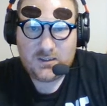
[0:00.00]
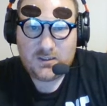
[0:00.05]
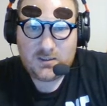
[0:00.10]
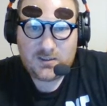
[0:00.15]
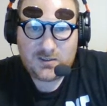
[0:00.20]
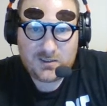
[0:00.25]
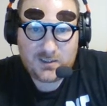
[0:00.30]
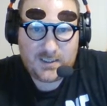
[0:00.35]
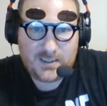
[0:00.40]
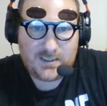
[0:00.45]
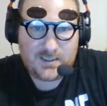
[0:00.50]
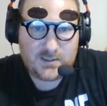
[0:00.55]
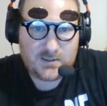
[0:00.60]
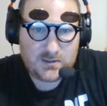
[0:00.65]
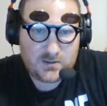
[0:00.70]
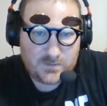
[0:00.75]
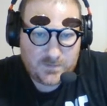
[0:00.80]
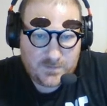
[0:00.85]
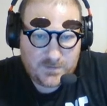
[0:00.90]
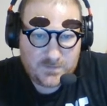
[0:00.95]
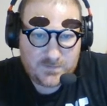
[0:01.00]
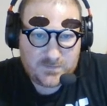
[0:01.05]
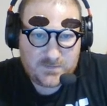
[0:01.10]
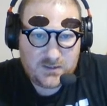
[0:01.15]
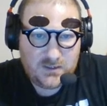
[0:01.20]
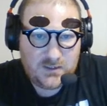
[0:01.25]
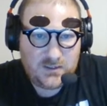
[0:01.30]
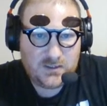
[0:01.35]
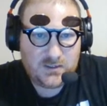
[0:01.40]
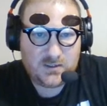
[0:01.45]
landed
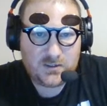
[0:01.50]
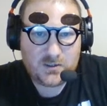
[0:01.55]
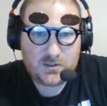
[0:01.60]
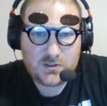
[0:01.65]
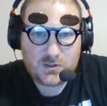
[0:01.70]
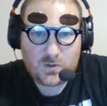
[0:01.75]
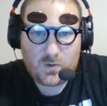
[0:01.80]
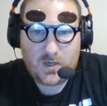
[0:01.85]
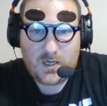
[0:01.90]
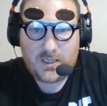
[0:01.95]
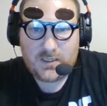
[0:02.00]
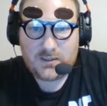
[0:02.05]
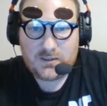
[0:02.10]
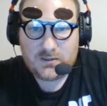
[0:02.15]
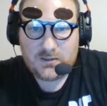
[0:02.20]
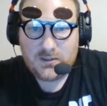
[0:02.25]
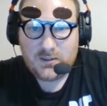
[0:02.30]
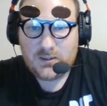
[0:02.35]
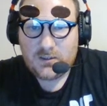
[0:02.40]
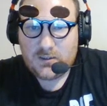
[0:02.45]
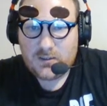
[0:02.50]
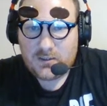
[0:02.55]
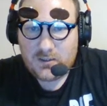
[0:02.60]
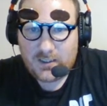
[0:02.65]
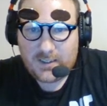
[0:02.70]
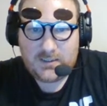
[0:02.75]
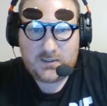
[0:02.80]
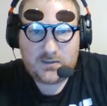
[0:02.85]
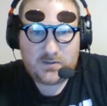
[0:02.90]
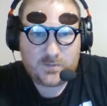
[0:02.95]
15, Joanna
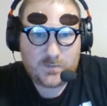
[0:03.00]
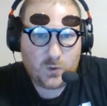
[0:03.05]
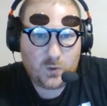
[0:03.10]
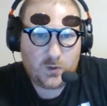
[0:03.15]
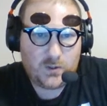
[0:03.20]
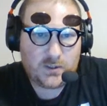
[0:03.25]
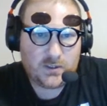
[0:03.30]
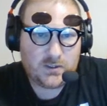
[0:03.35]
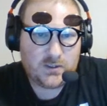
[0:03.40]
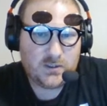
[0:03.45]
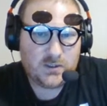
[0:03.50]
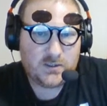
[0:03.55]
landed 40.